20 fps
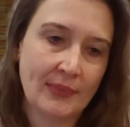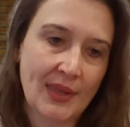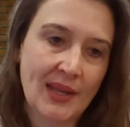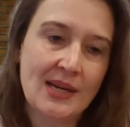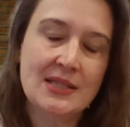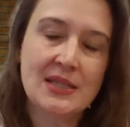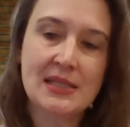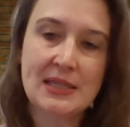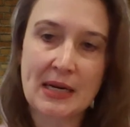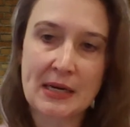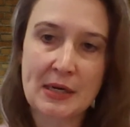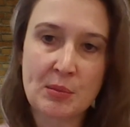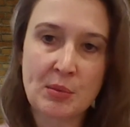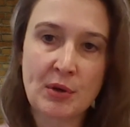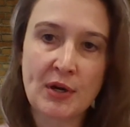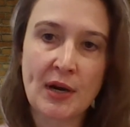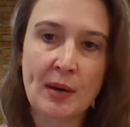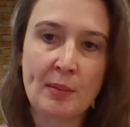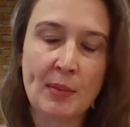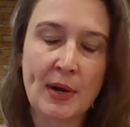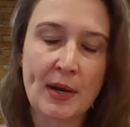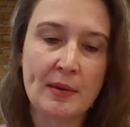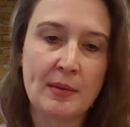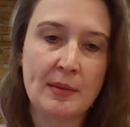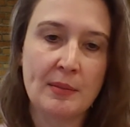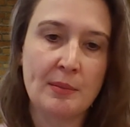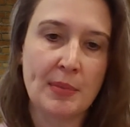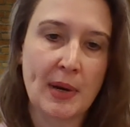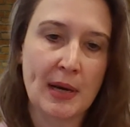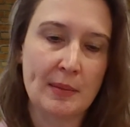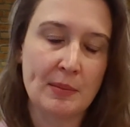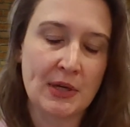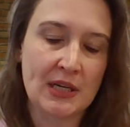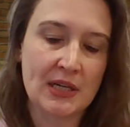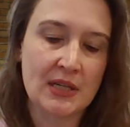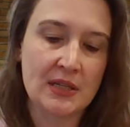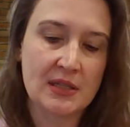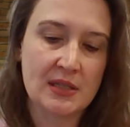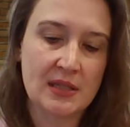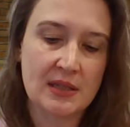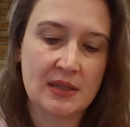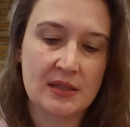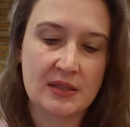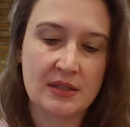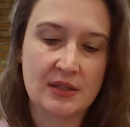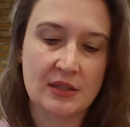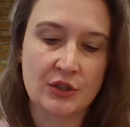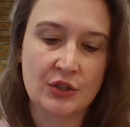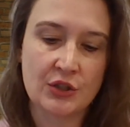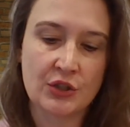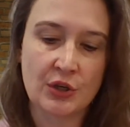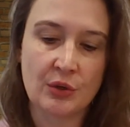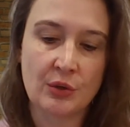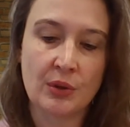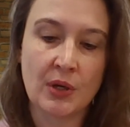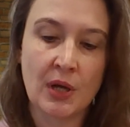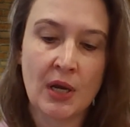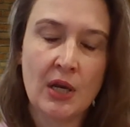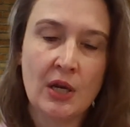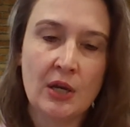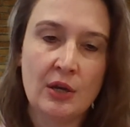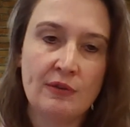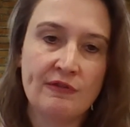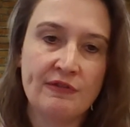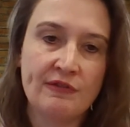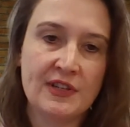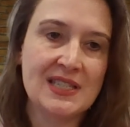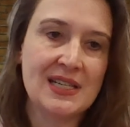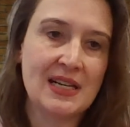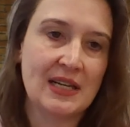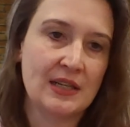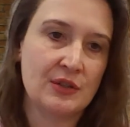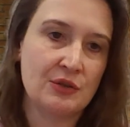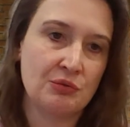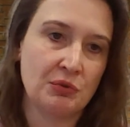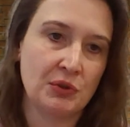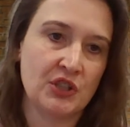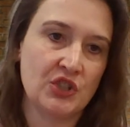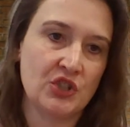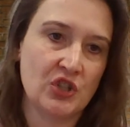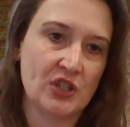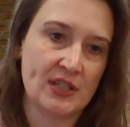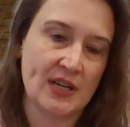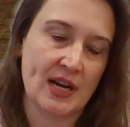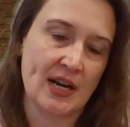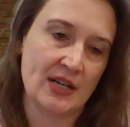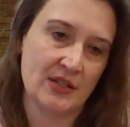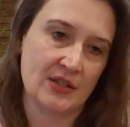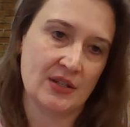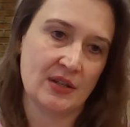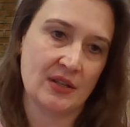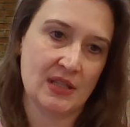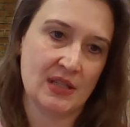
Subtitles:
a study put out by McKinsey this year showed fintech has really just gotten to the